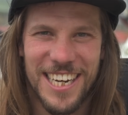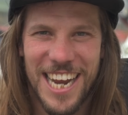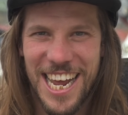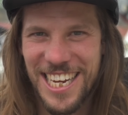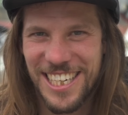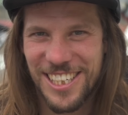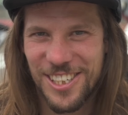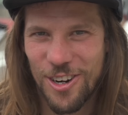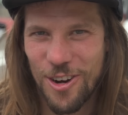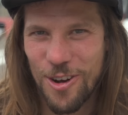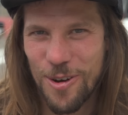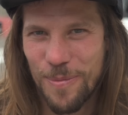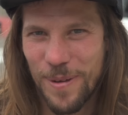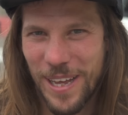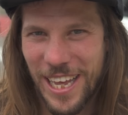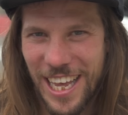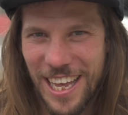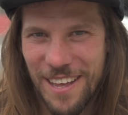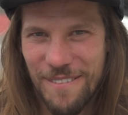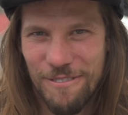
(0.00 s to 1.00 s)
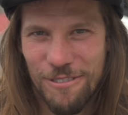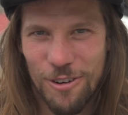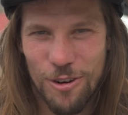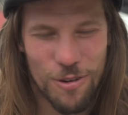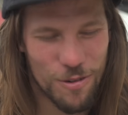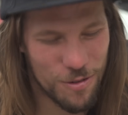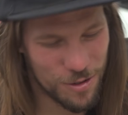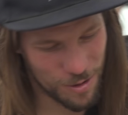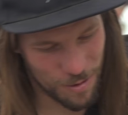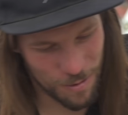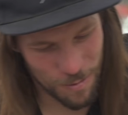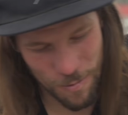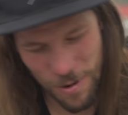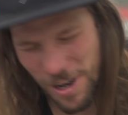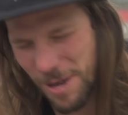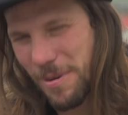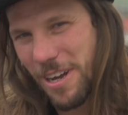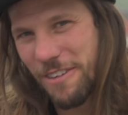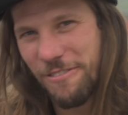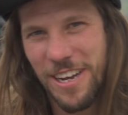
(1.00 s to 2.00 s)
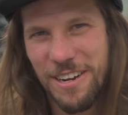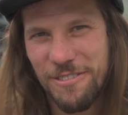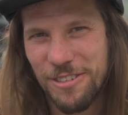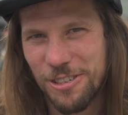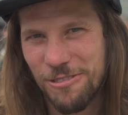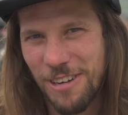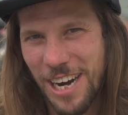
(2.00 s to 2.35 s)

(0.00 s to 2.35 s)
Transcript: Today's job involves one of my favourite